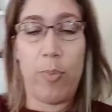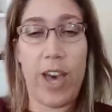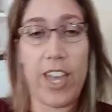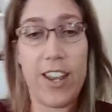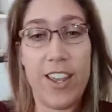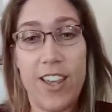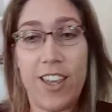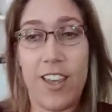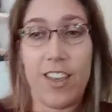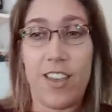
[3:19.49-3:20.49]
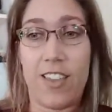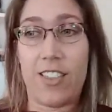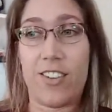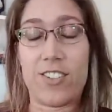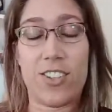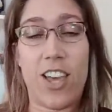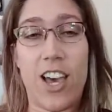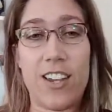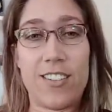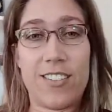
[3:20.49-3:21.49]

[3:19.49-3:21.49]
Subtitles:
But there's a lot